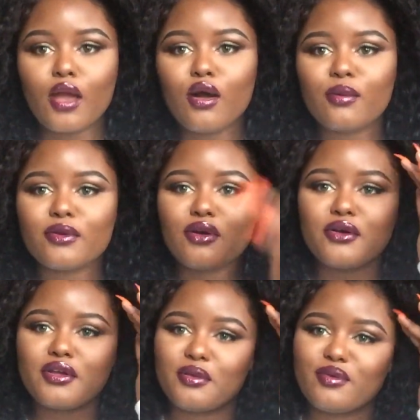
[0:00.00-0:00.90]
oh
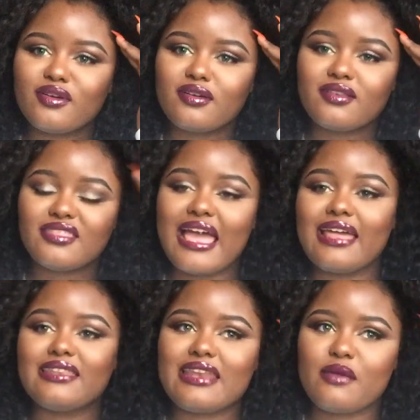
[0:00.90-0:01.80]
no, the
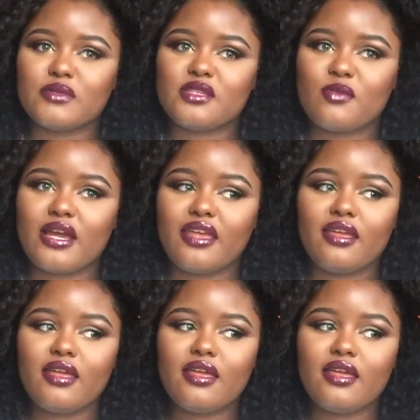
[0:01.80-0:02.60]
name was in my